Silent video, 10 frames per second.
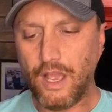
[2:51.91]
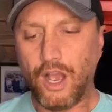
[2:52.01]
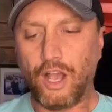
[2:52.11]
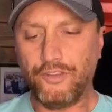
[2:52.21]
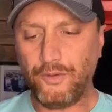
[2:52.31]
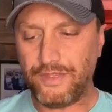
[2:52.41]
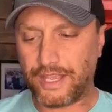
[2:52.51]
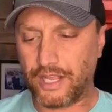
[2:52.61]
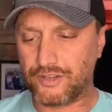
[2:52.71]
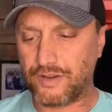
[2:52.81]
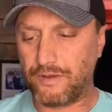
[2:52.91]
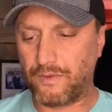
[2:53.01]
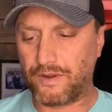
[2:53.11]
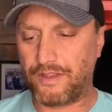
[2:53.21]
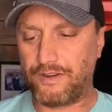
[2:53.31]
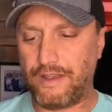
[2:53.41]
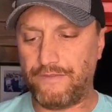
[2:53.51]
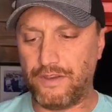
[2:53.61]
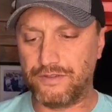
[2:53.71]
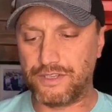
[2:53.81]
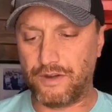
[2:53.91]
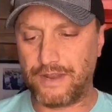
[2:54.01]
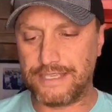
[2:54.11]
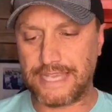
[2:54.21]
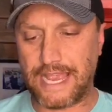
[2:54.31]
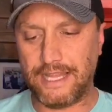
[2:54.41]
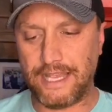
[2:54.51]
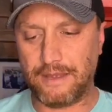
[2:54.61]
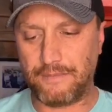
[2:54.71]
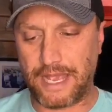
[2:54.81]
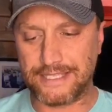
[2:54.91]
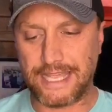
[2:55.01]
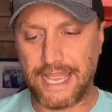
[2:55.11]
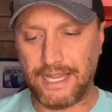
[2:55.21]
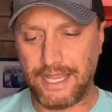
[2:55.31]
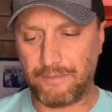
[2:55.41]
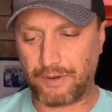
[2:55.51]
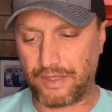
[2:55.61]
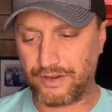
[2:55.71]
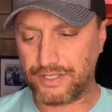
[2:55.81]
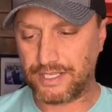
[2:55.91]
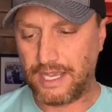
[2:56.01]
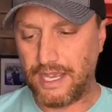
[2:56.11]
Also in the country were their nephews known as the Elliott brothers.